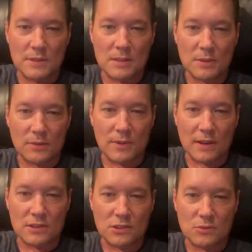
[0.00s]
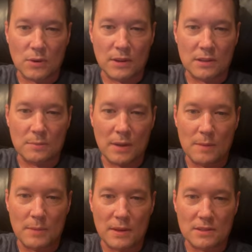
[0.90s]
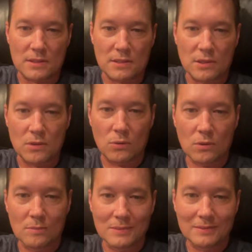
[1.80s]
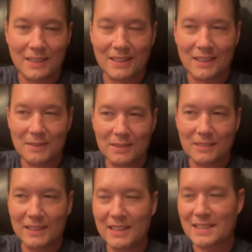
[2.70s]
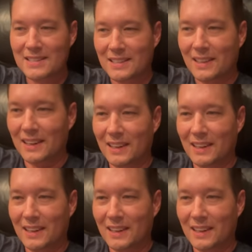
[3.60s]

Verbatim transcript: Seems like Fox is just running a debate because it's the norm. Yeah, I mean, it really is.